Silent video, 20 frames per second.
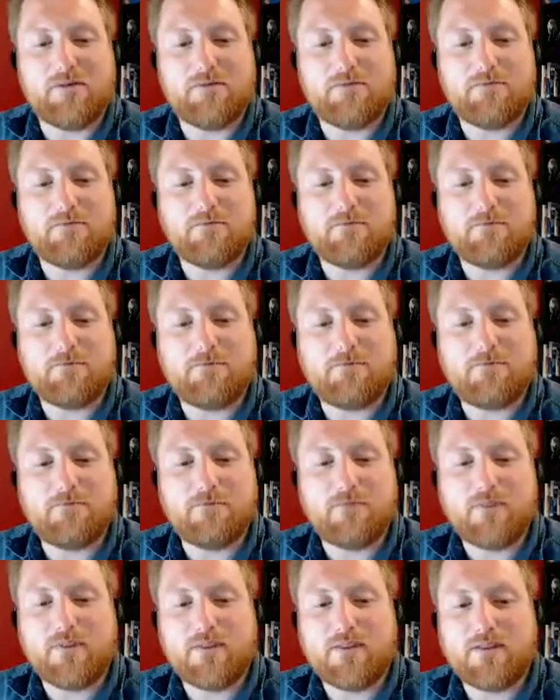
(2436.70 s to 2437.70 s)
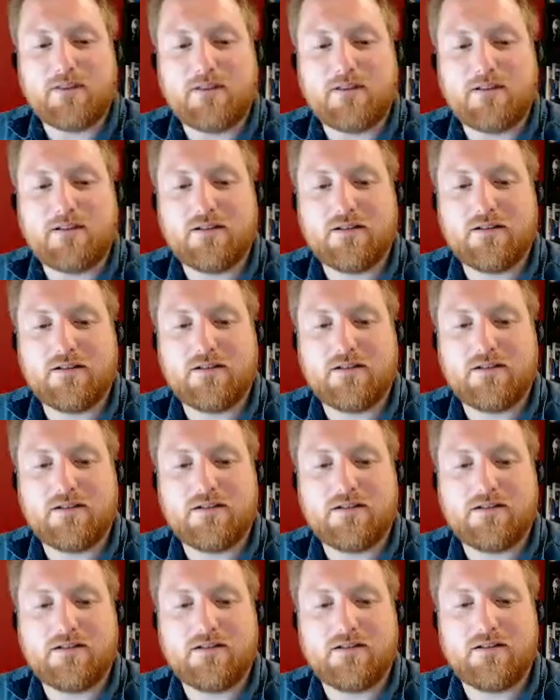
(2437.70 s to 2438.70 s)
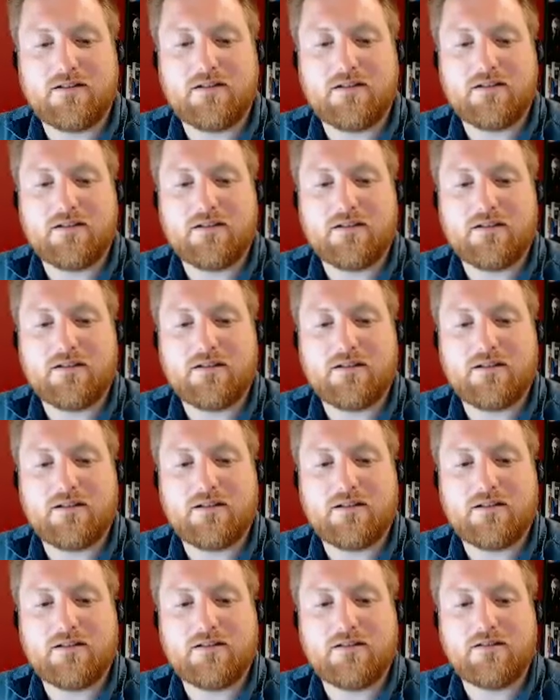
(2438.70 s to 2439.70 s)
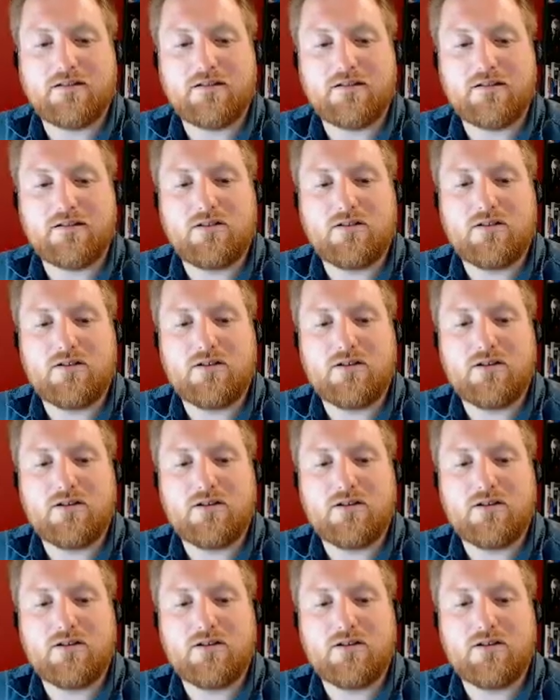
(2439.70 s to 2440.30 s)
(no one is talking)